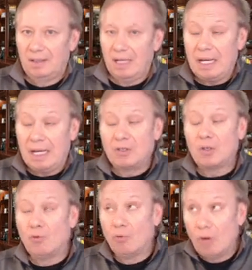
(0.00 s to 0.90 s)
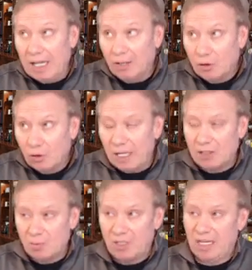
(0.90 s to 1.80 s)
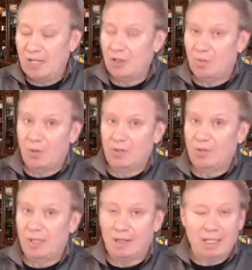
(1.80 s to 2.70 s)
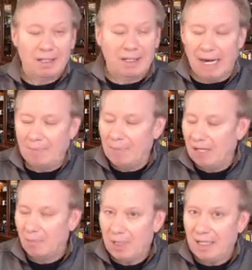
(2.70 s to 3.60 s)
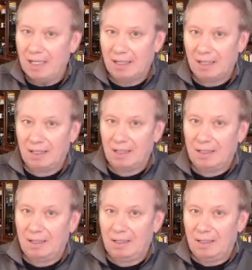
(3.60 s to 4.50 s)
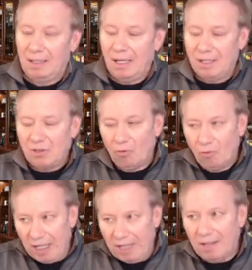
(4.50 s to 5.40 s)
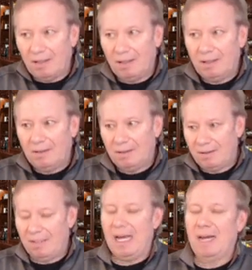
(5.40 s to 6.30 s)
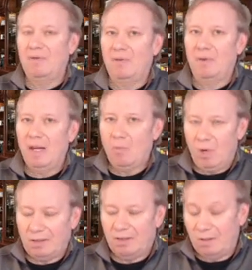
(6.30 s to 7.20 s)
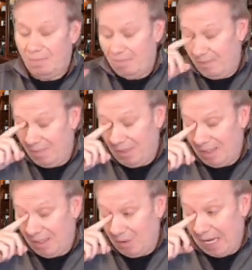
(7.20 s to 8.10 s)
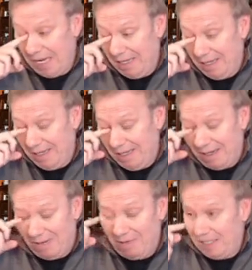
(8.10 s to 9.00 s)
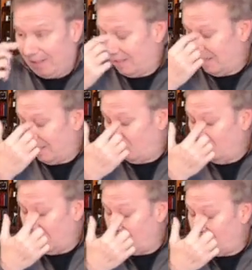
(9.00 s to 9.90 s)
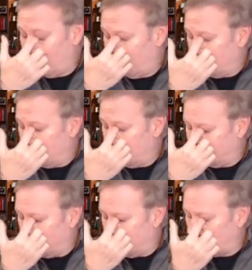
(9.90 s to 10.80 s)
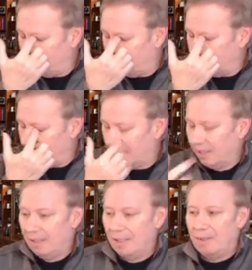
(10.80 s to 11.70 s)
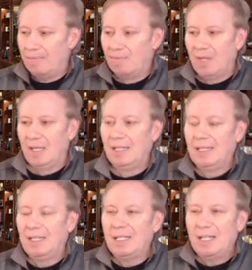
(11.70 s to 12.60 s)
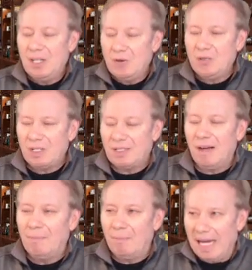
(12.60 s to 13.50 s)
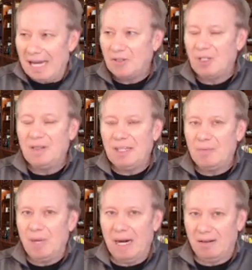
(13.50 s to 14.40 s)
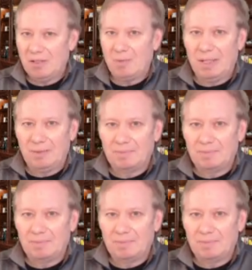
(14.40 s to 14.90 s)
and gets a real transportation person in there, not Mayor Pete, and has a real staff and wants to, okay, let's really find out what's happening there. Can you just imagine the embarrassment